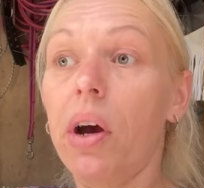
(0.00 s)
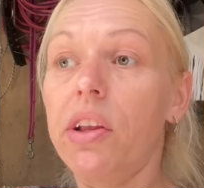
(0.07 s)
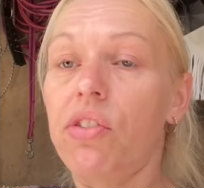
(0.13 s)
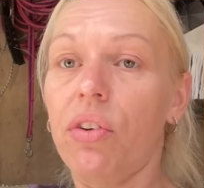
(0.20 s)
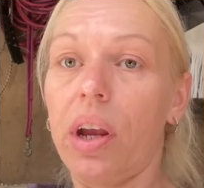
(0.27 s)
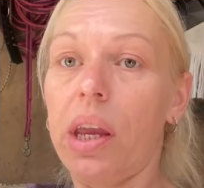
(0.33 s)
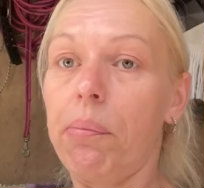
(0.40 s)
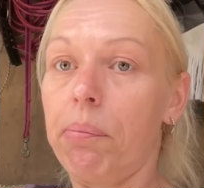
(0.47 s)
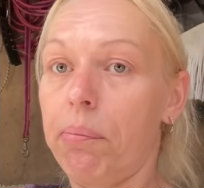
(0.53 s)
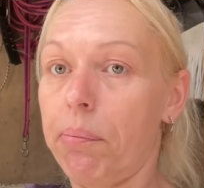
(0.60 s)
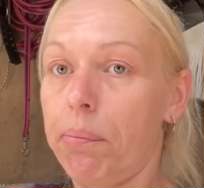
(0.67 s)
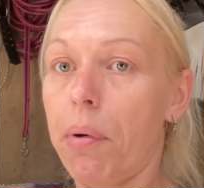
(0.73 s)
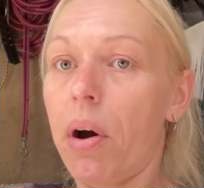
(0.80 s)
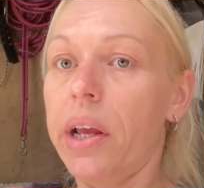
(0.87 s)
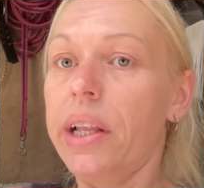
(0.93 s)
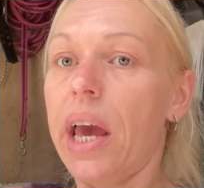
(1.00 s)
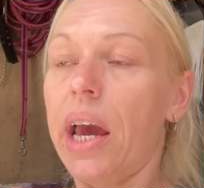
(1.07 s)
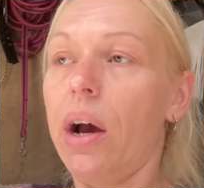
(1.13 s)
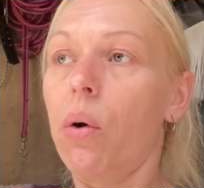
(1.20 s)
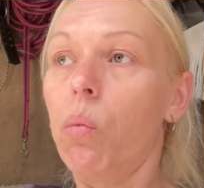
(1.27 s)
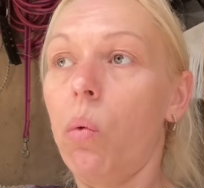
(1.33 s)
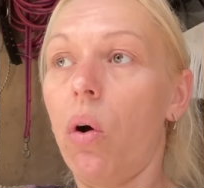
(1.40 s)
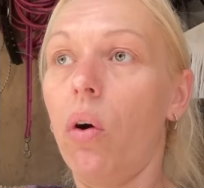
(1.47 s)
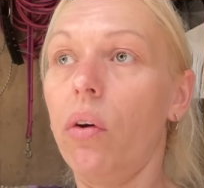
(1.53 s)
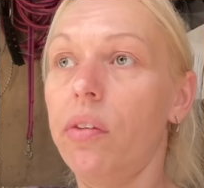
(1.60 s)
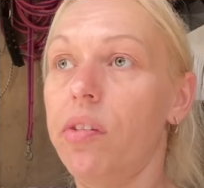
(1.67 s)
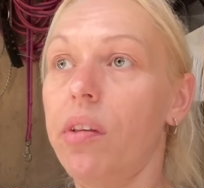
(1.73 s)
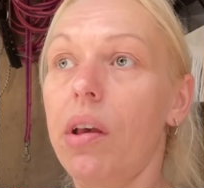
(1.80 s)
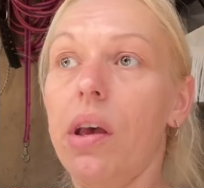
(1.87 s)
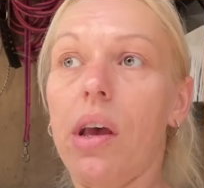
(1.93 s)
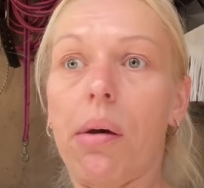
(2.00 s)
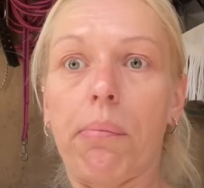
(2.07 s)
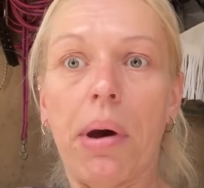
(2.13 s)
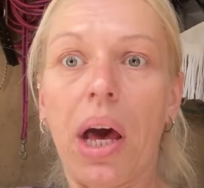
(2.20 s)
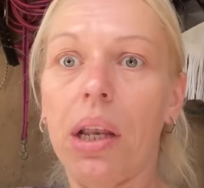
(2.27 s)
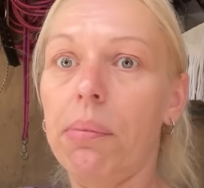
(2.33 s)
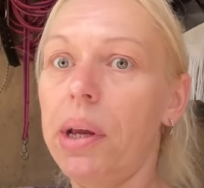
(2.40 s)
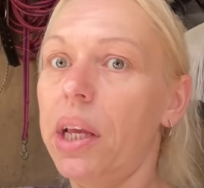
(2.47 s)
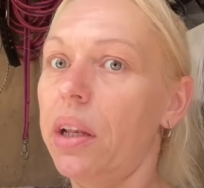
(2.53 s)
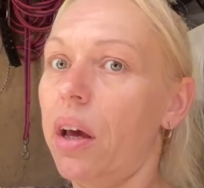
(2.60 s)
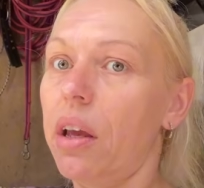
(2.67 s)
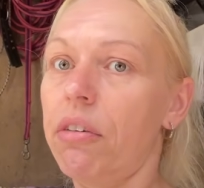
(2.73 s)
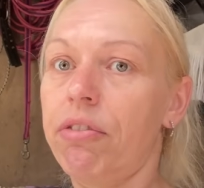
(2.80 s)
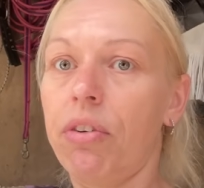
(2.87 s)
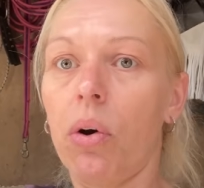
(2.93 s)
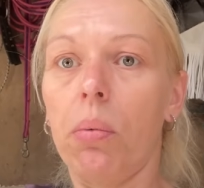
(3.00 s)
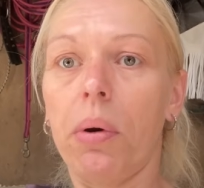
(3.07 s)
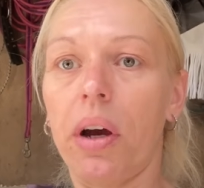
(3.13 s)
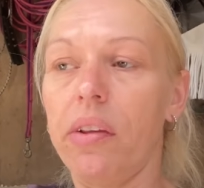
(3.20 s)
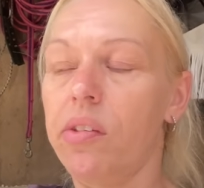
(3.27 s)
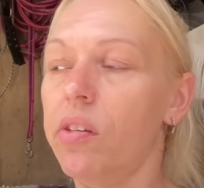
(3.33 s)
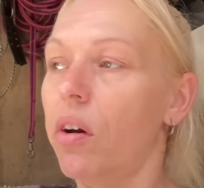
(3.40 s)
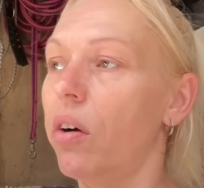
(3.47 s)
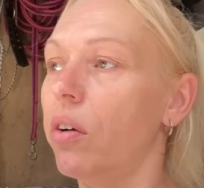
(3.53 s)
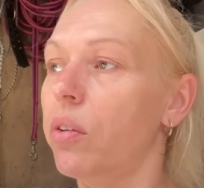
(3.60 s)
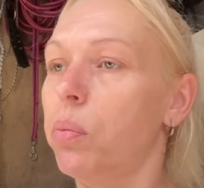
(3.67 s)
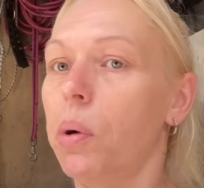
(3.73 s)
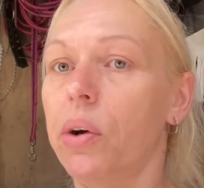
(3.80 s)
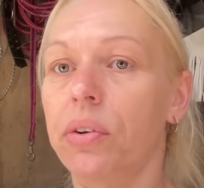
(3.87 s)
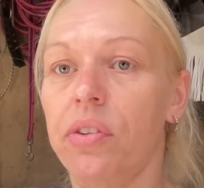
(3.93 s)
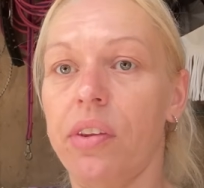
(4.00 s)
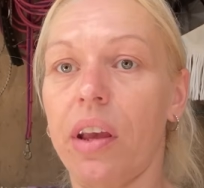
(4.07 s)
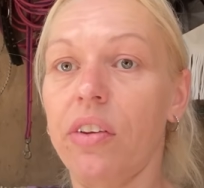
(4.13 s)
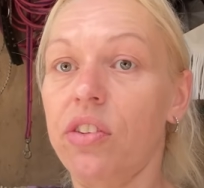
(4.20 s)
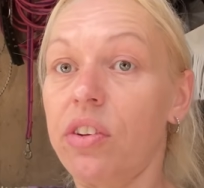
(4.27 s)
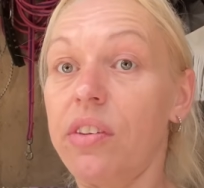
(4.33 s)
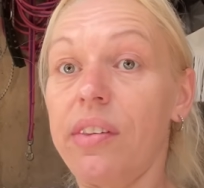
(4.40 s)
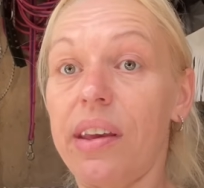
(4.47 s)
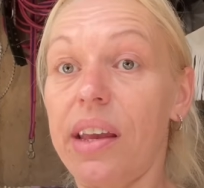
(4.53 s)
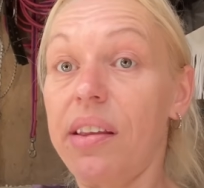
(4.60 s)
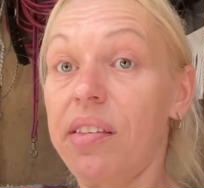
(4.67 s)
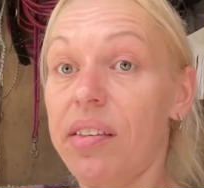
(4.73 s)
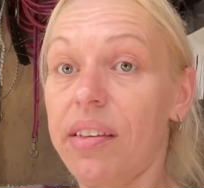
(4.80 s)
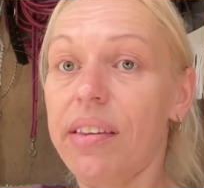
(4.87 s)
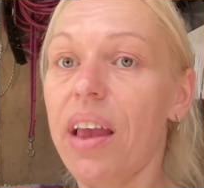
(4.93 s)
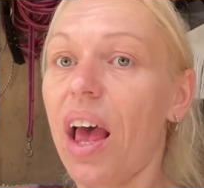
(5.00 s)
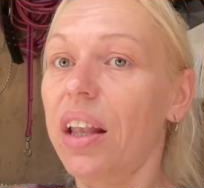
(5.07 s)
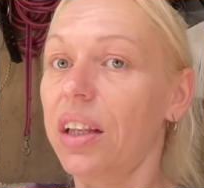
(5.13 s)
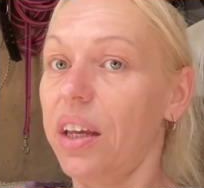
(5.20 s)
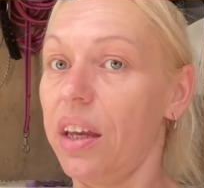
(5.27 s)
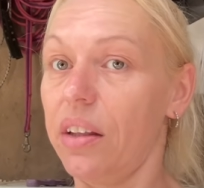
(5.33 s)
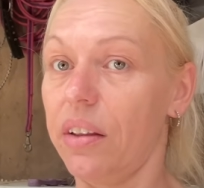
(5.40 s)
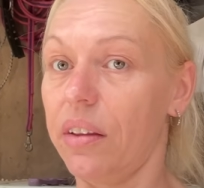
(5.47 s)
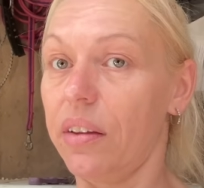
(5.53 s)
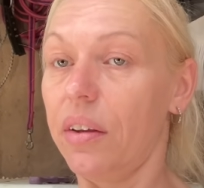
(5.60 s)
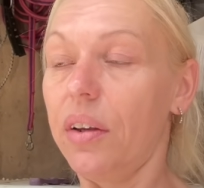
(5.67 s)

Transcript: dream by now was palomino, full white socks, Welsh Section D stallion.